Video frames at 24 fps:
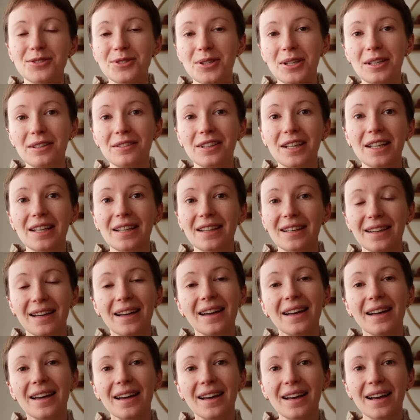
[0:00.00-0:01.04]
cheering,
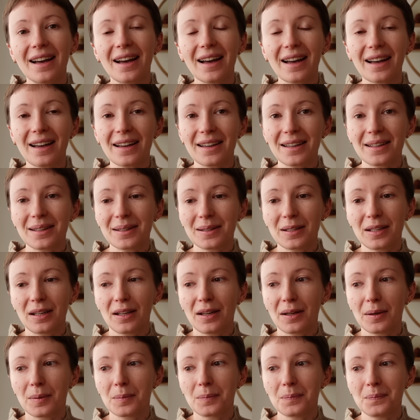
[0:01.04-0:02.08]

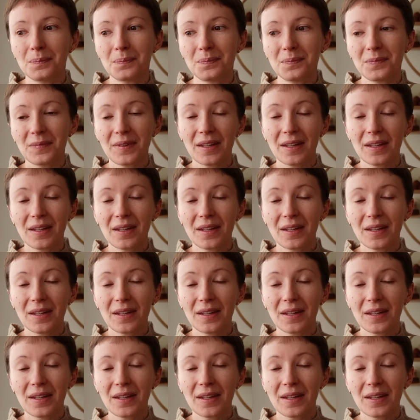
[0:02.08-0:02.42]
and